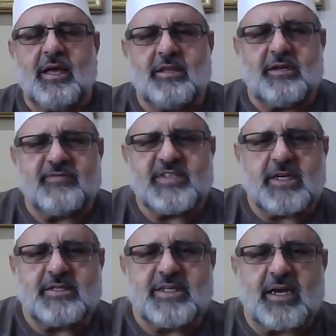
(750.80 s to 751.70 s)
And the
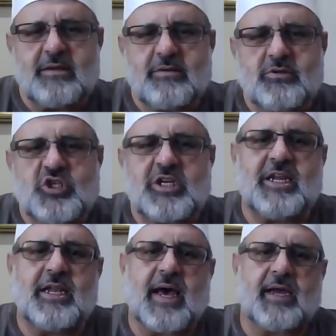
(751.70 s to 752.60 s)
tafsir say she
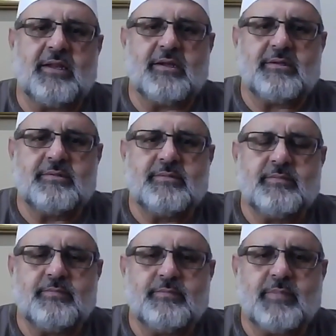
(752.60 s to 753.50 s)
denied it.
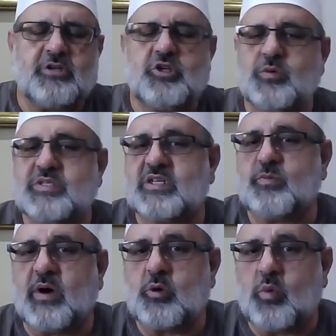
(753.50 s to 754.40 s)
And she was a
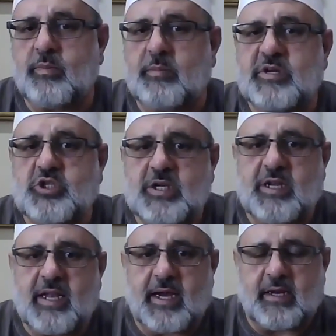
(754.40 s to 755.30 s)
smart woman, but she
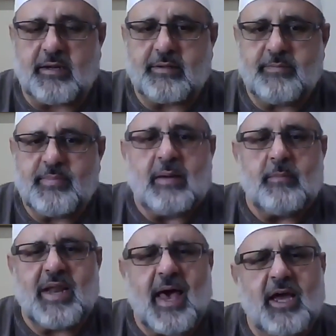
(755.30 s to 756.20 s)
denied it.
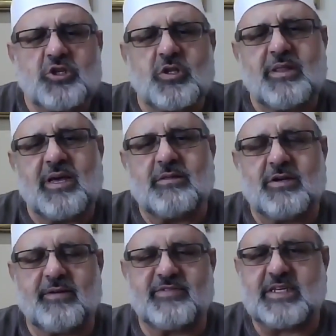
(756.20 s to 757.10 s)
But actually the other
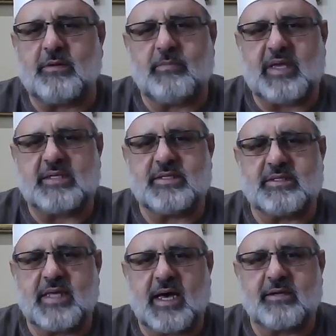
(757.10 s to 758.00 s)
tafsir means
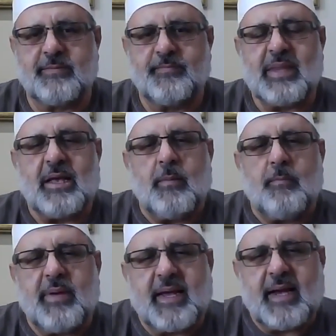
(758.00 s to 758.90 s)
is that
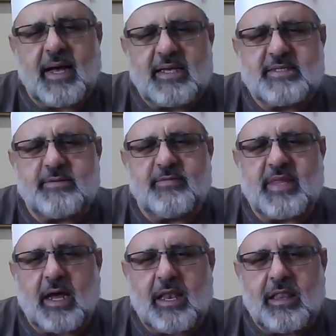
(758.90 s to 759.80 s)
because of
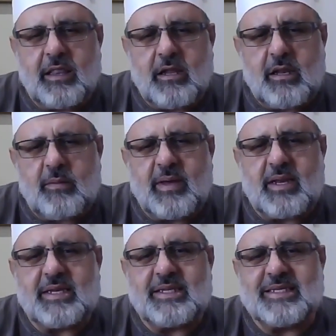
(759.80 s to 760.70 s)
that little bit
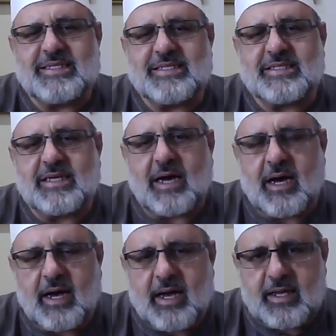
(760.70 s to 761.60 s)
of
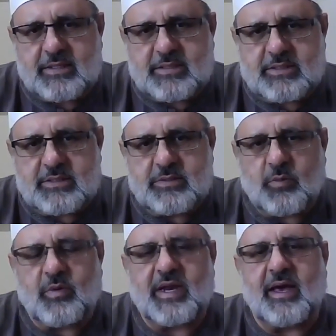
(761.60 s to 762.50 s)
disguise,
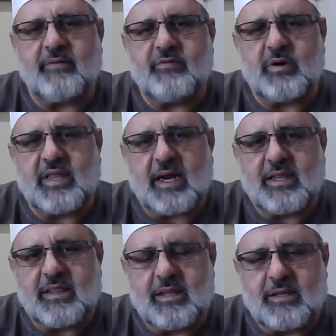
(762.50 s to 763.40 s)
whatever that
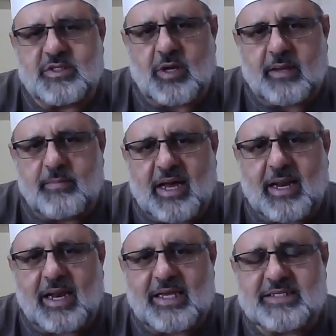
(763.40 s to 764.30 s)
Sulaiman
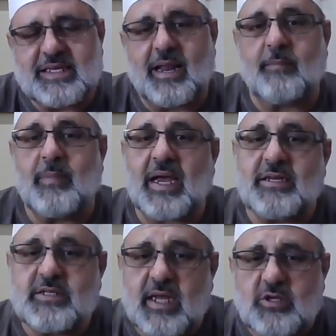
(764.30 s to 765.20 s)
alayhi salam
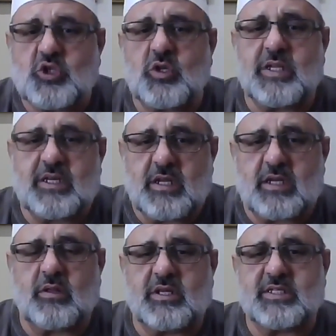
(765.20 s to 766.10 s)
intentionally
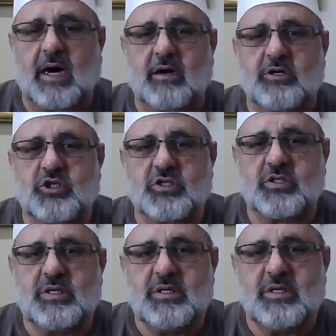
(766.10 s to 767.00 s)
did to this arsh,
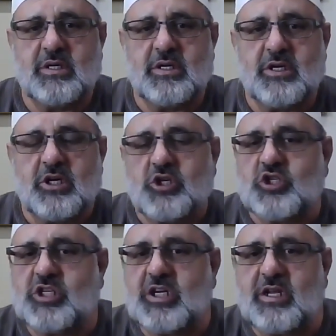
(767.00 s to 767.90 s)

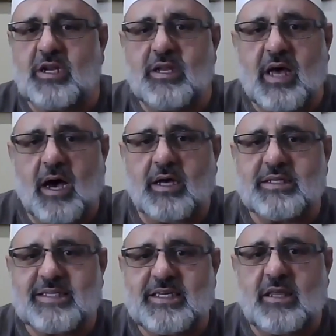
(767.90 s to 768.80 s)
she did not
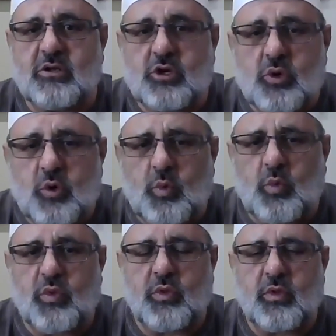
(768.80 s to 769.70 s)
see the
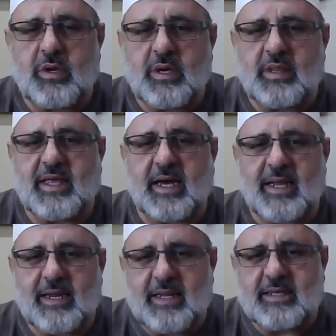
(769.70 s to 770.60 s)
truth that
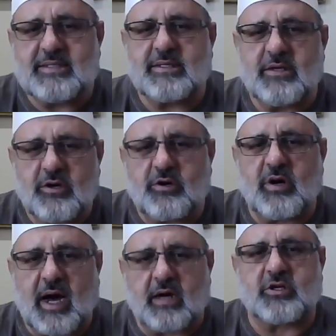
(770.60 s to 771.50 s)
it is
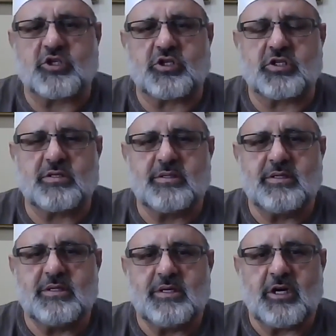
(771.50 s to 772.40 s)
her arsh.
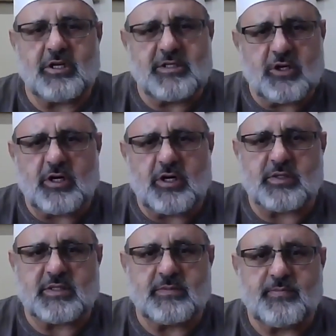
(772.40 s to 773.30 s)
It's
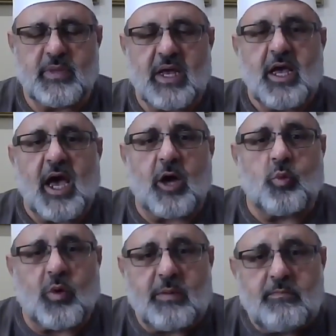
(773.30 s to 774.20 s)
hers. And
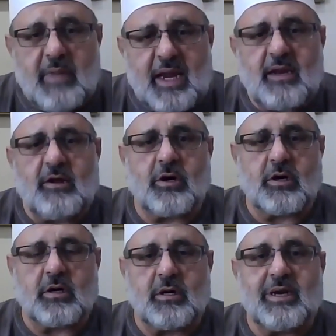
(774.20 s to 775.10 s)
what made
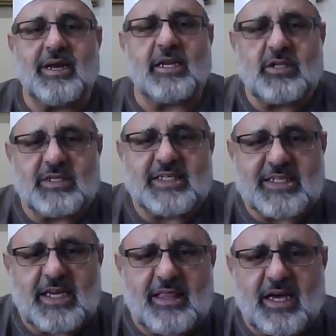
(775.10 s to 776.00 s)
her not to
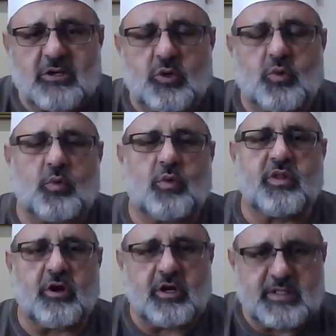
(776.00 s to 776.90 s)
see that
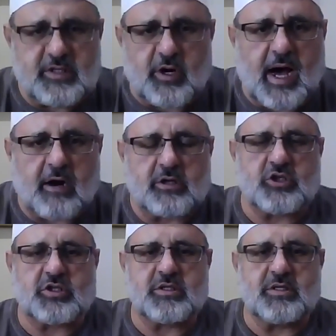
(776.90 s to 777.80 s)
truth, it's her arsh,